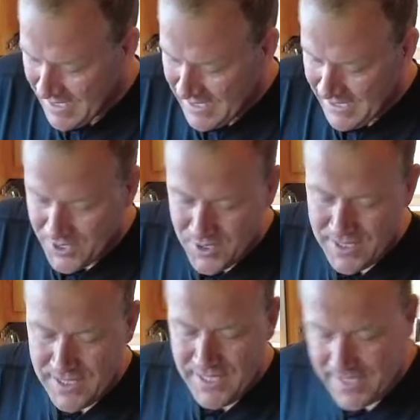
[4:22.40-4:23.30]
And the good
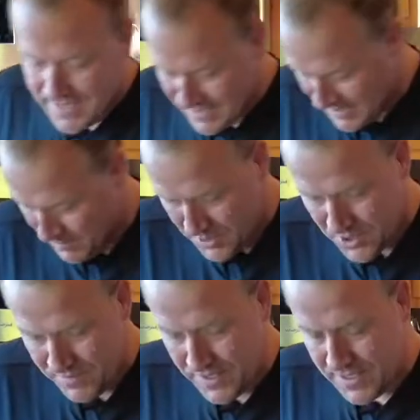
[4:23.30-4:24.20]
thing is, I'm not sure
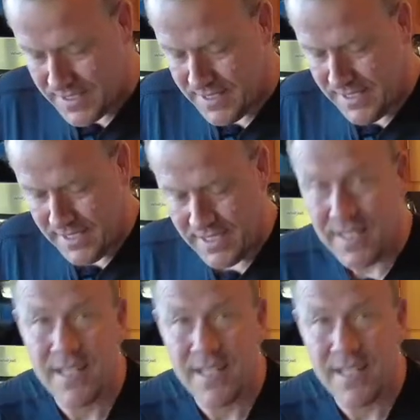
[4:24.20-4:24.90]
if you can see,